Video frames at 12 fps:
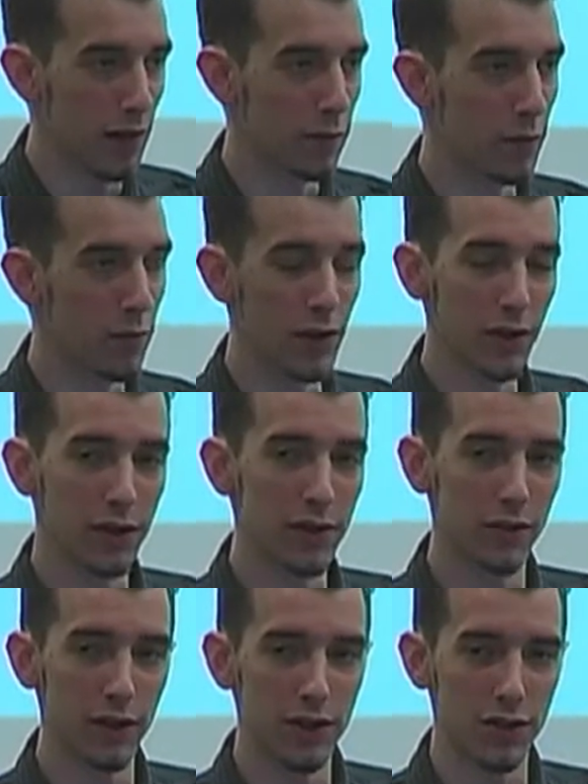If you build
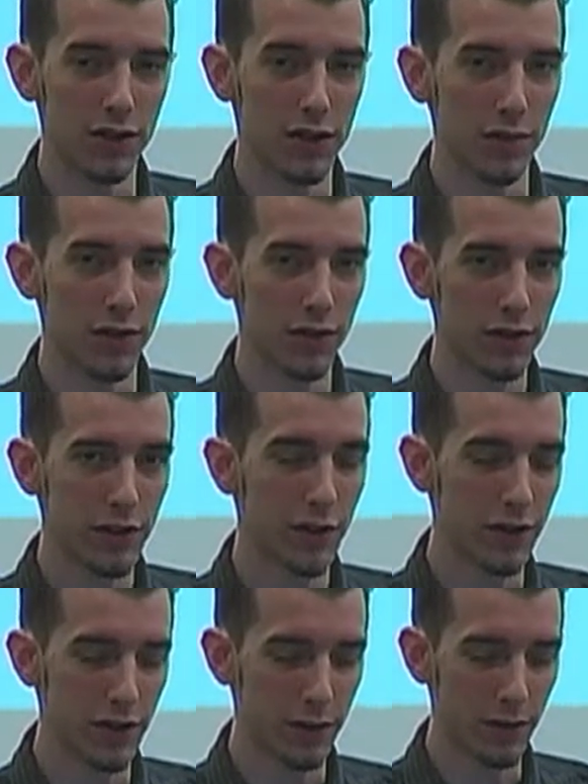these relationships early
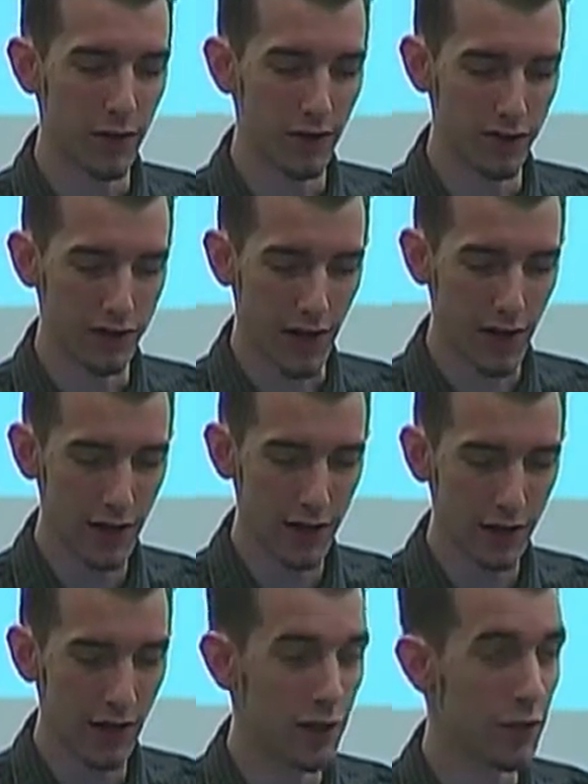and we get them on our
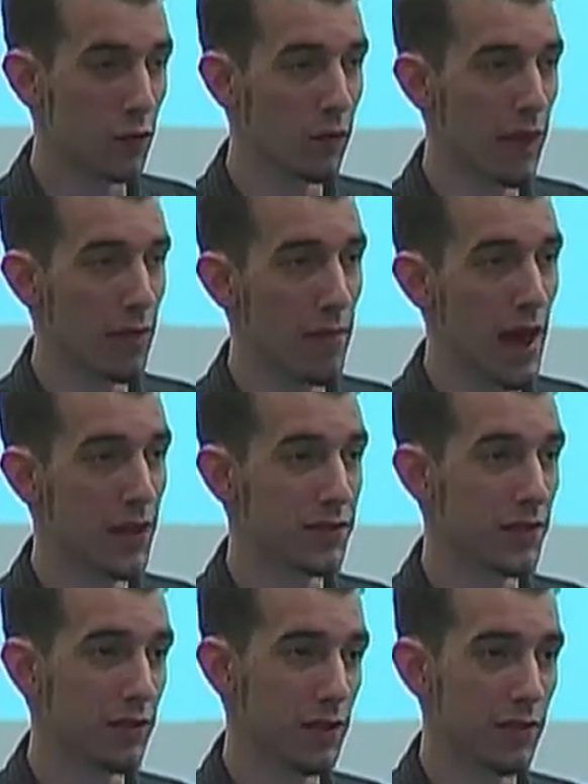side, this will pay
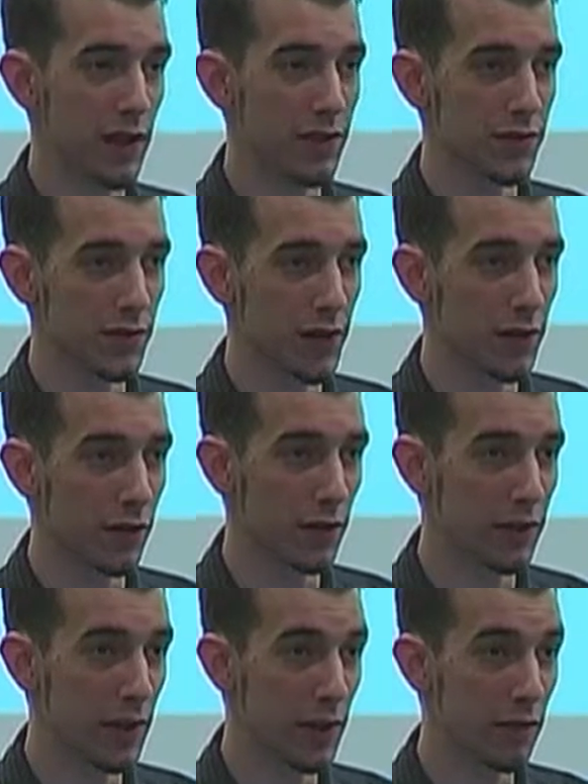massive dividends later
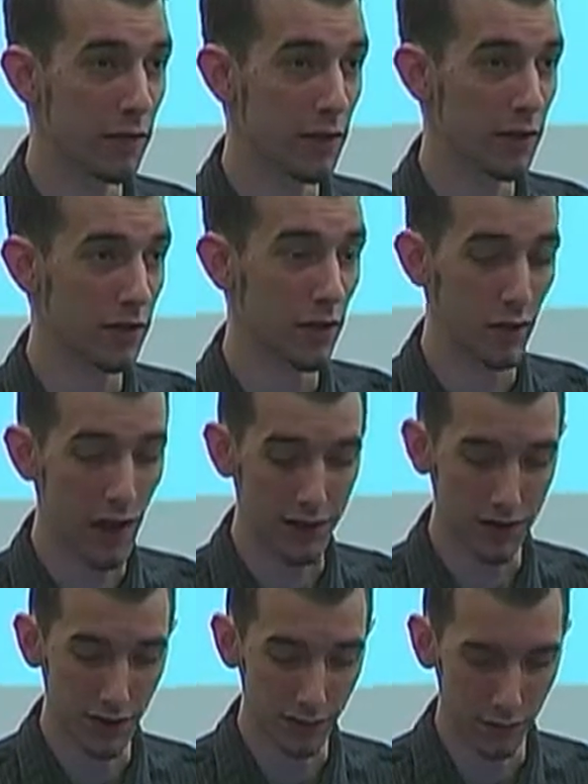when they
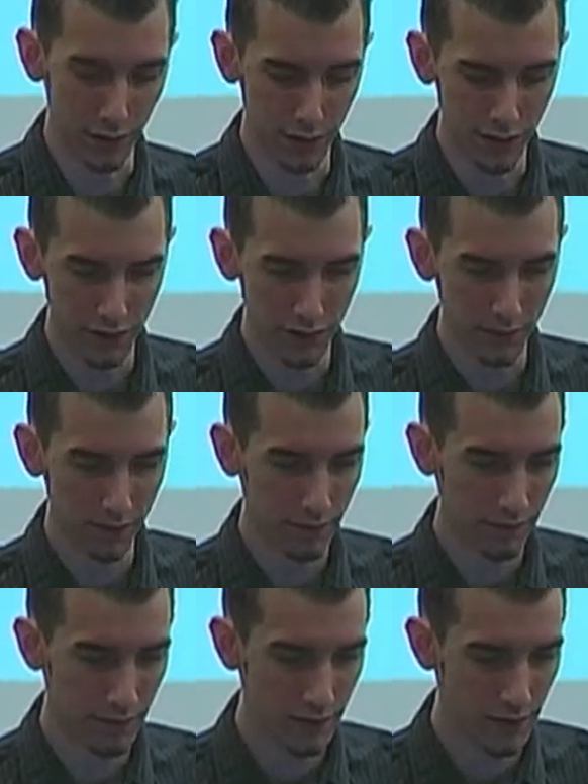arise to influence.
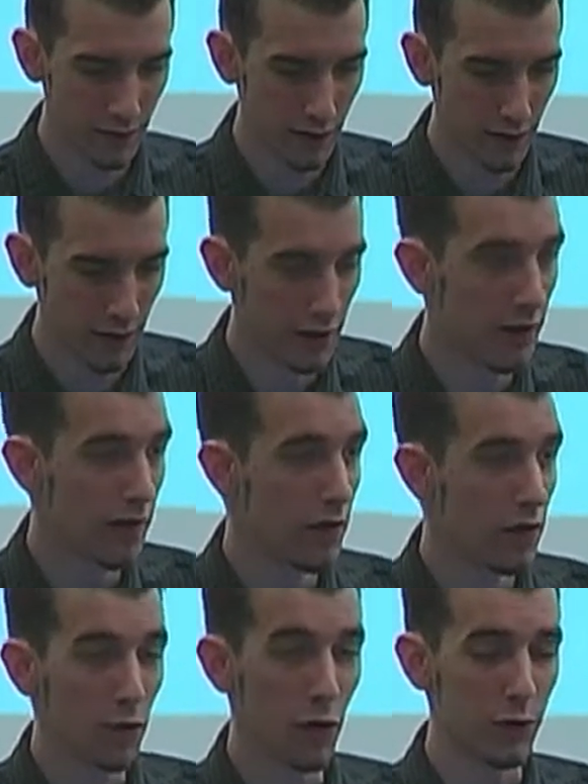
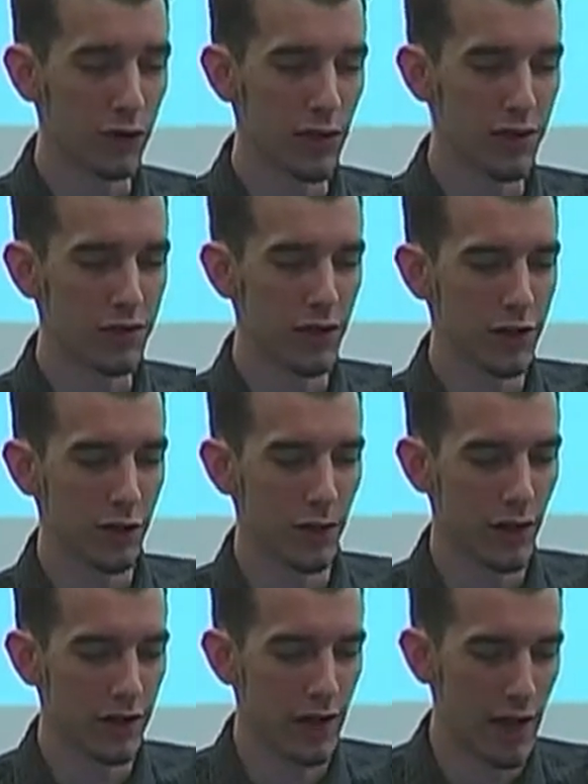Work with the legislature
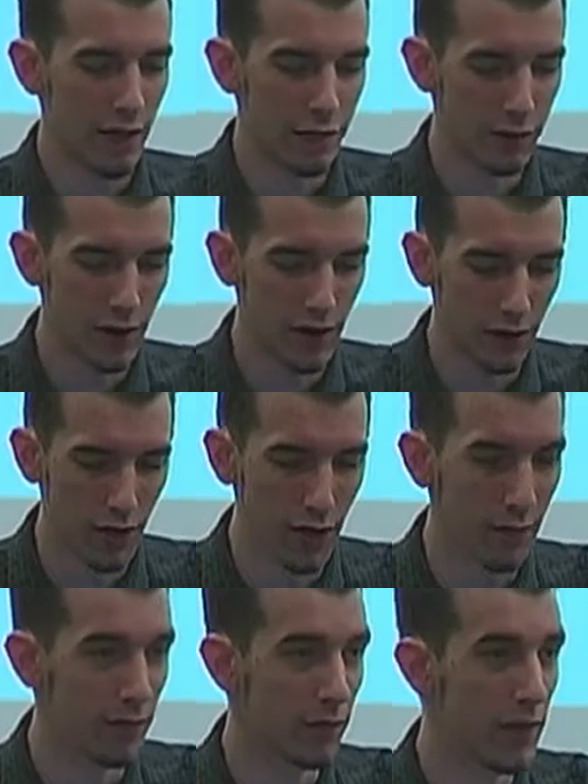we already have as
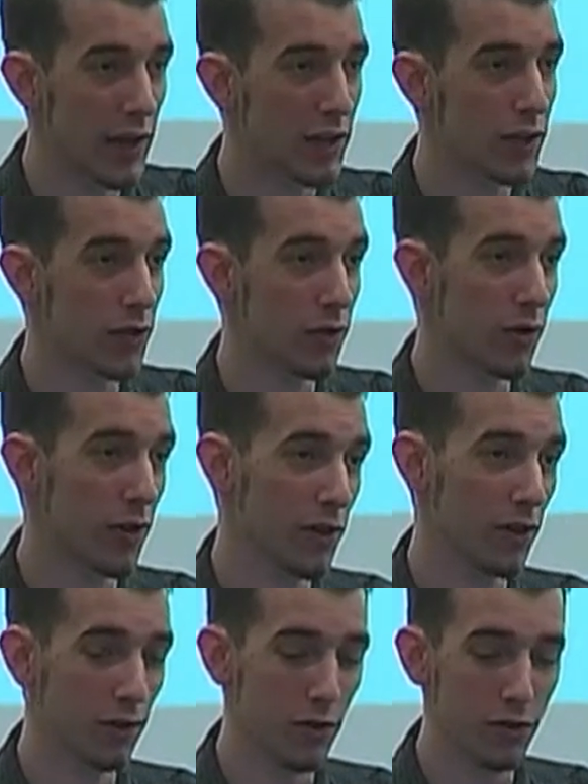well. Make sure
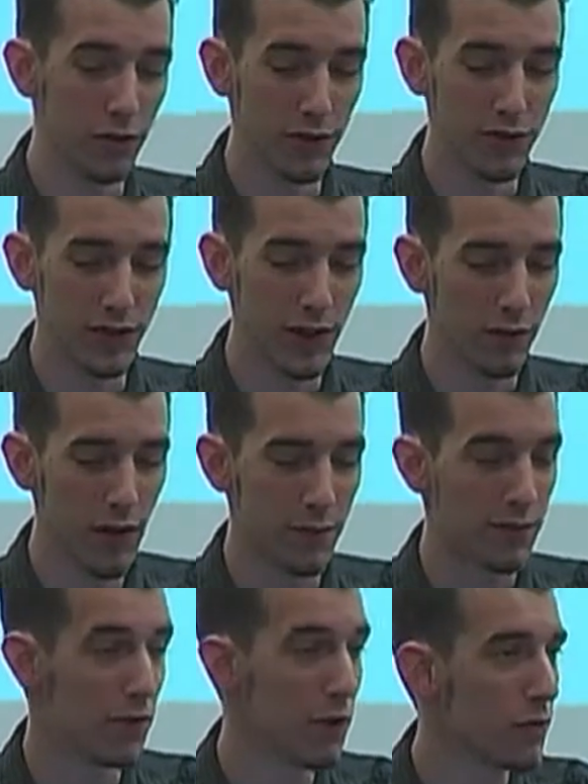your local and state
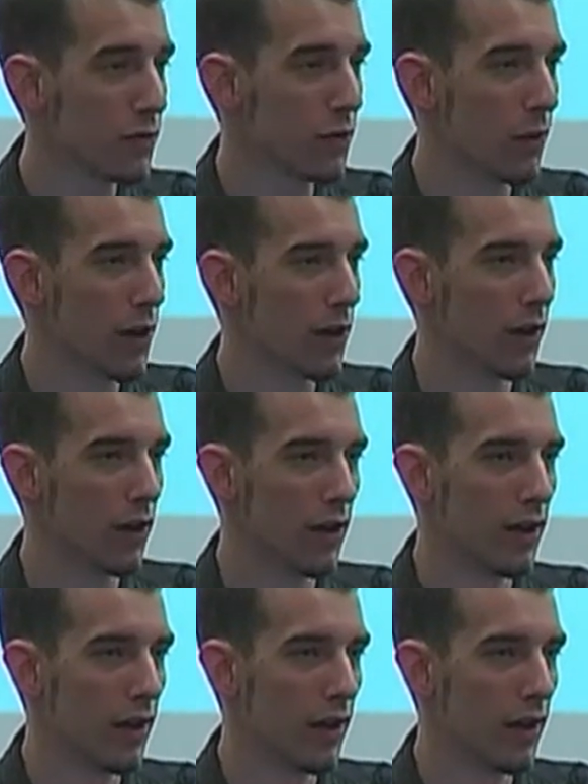reps know who you are.